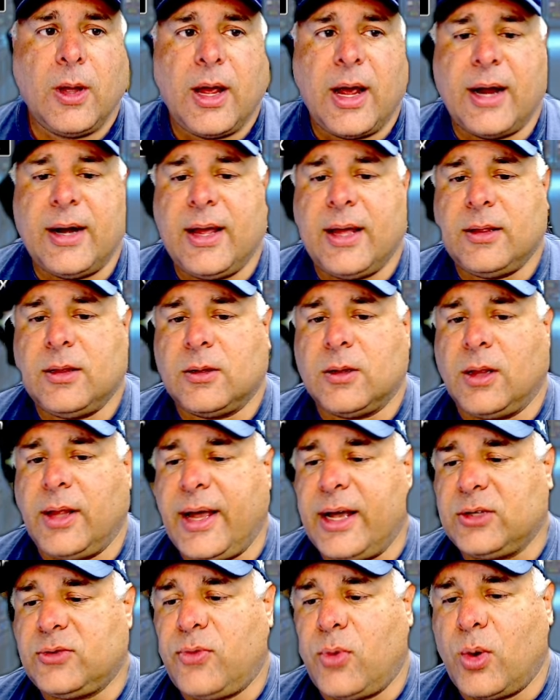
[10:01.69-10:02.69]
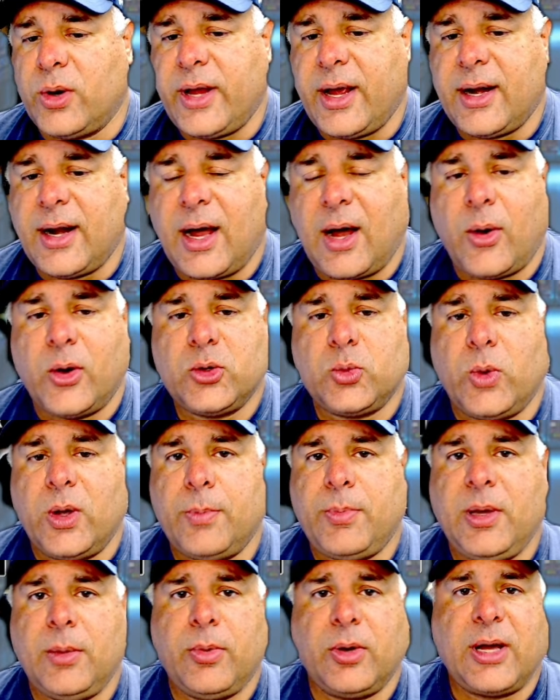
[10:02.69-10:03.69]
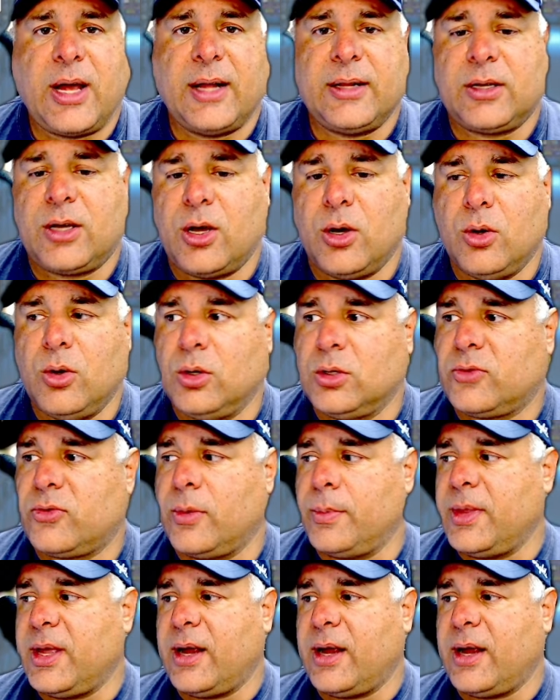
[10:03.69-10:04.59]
And then the last 48 hours when people got codes from their